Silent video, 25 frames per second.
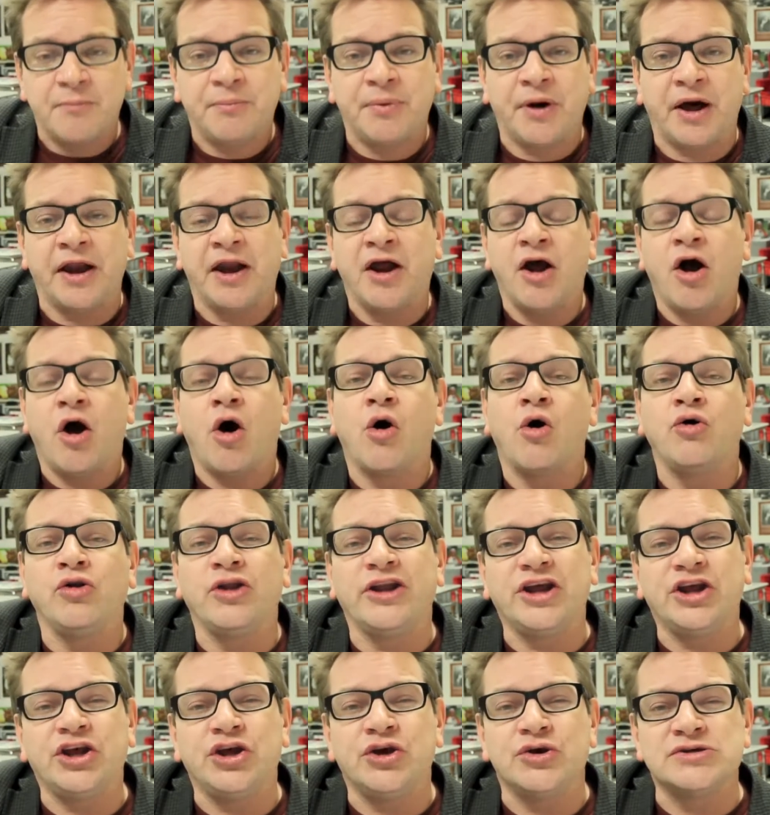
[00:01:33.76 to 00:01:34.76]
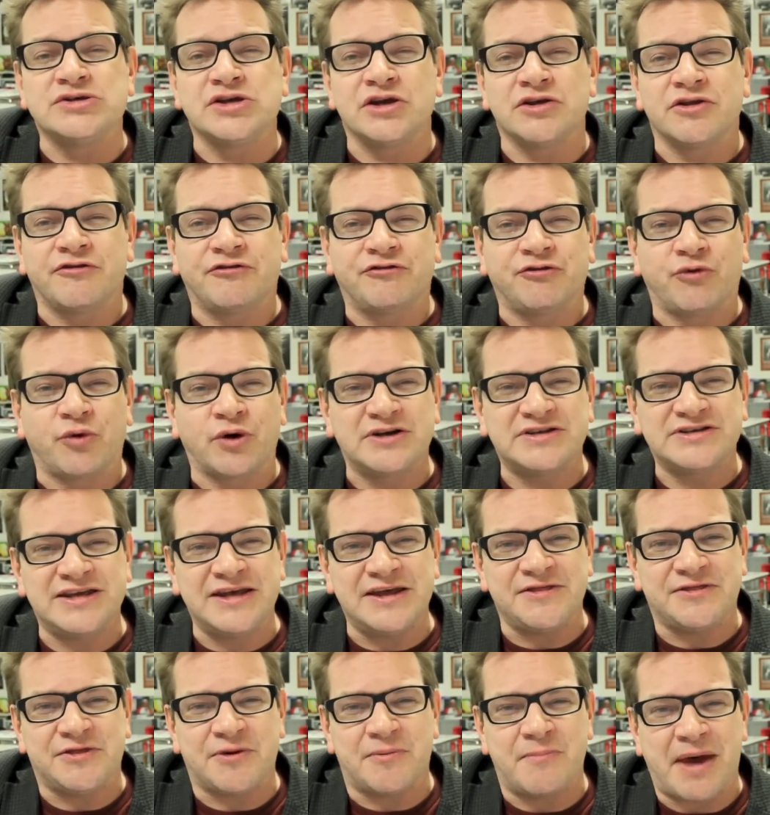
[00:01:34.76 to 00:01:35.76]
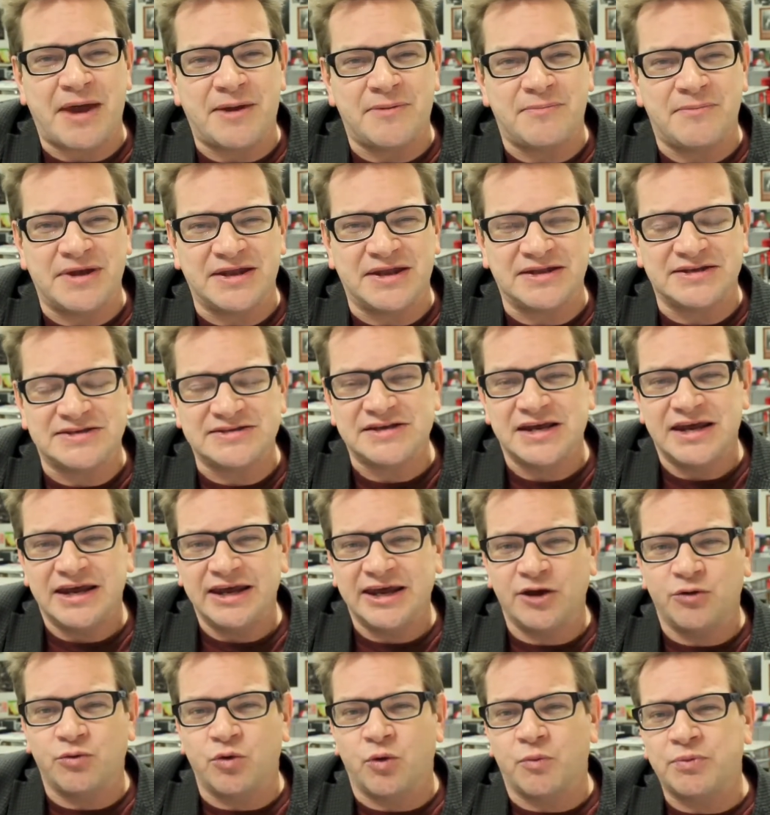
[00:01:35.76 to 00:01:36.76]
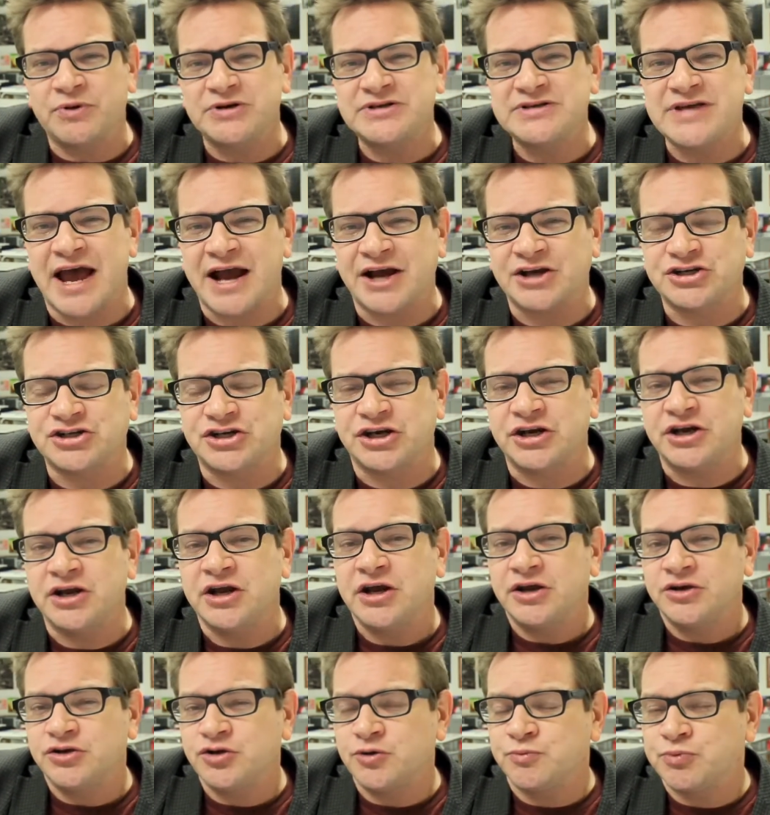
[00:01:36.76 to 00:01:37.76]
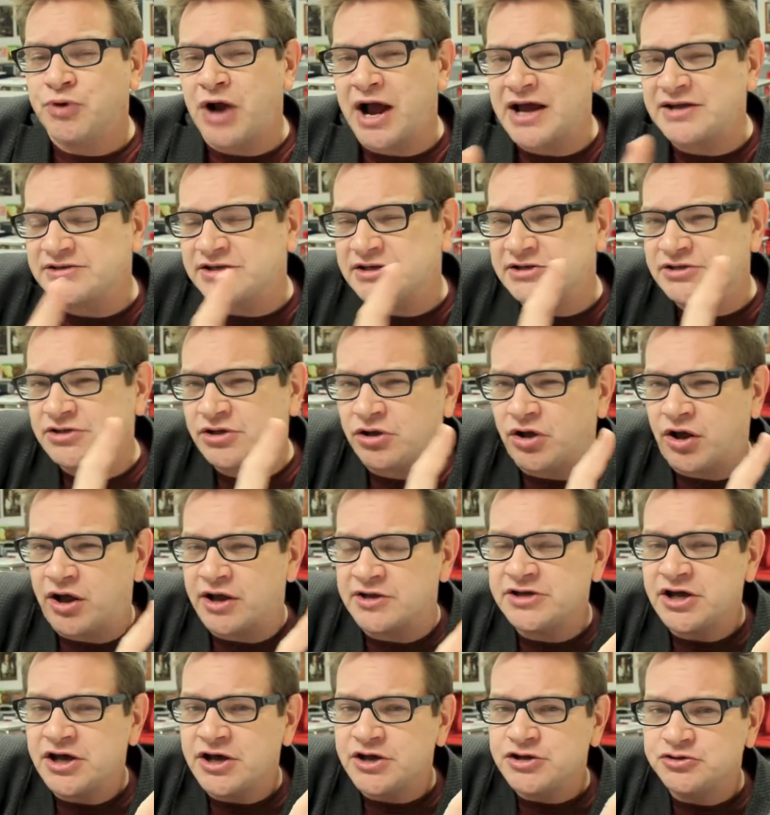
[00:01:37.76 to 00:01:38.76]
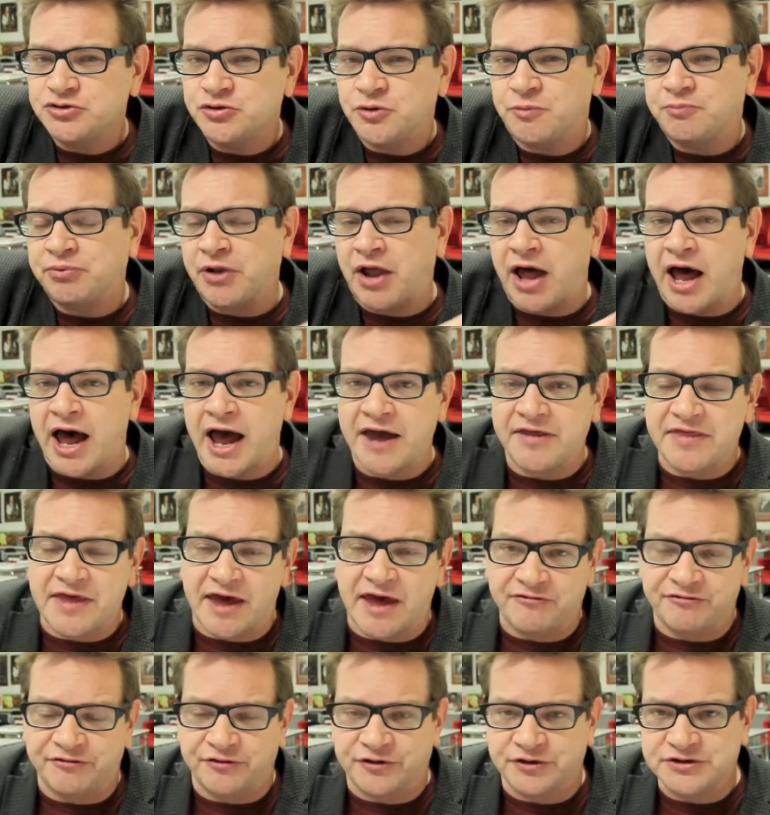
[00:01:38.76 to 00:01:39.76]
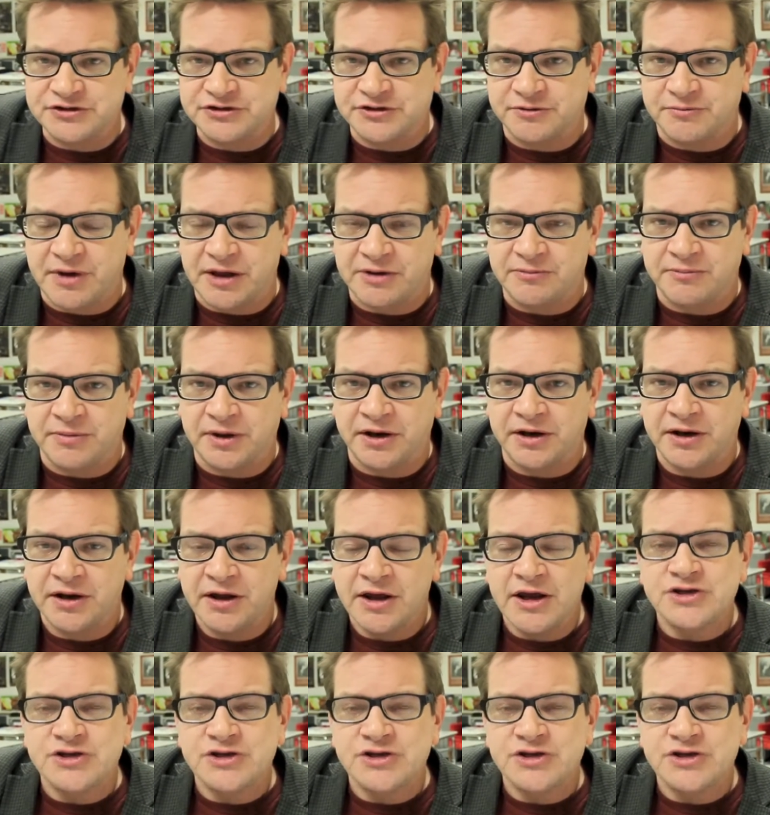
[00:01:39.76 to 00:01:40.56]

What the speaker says: but only using the 14th Amendment's equal protection due process clause to apply that First Amendment.